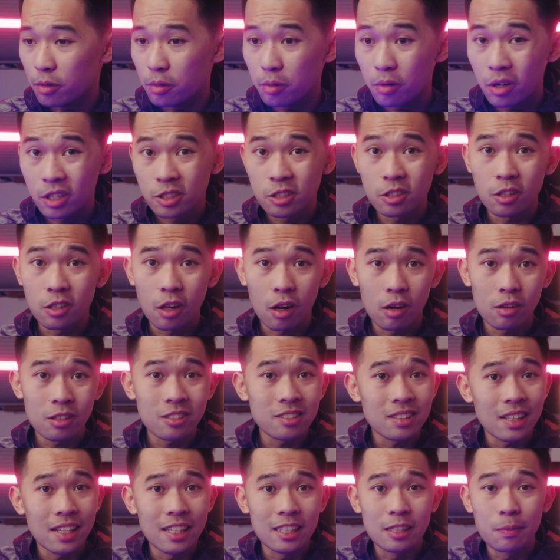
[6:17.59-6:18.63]

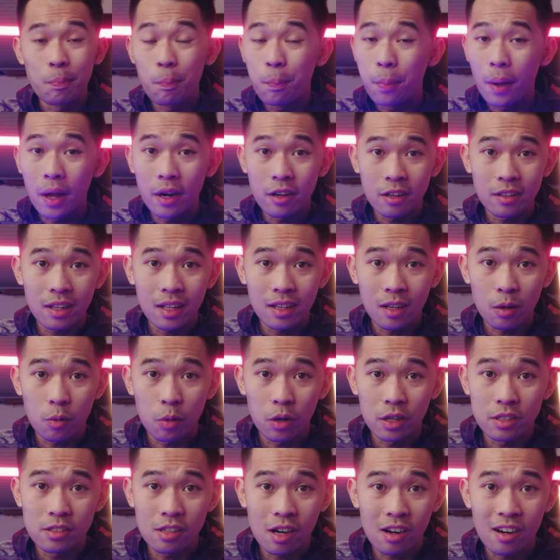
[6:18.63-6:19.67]
$300, it's better than the
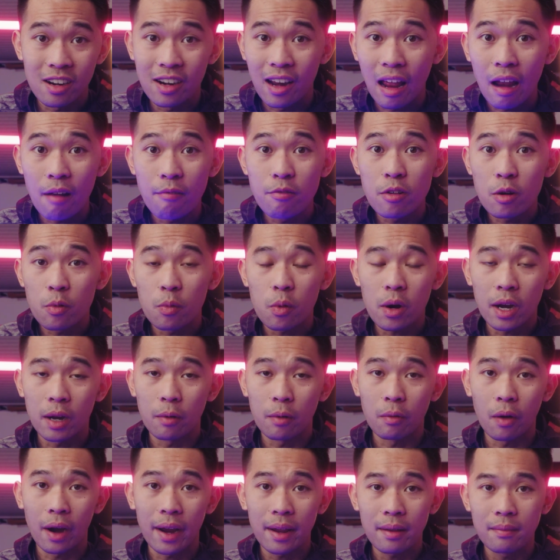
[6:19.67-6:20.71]
Quasar in every way,
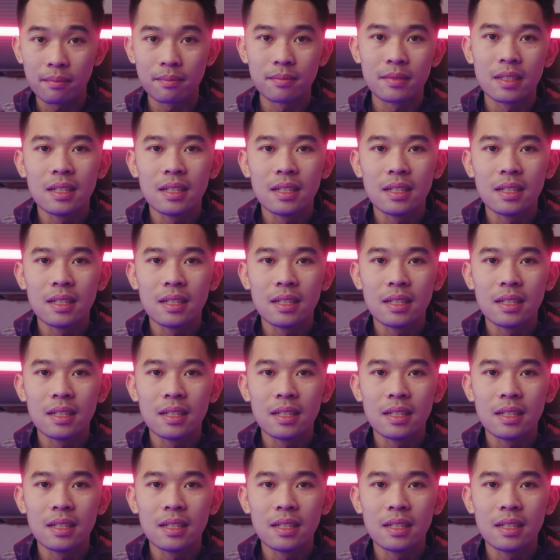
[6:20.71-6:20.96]
right?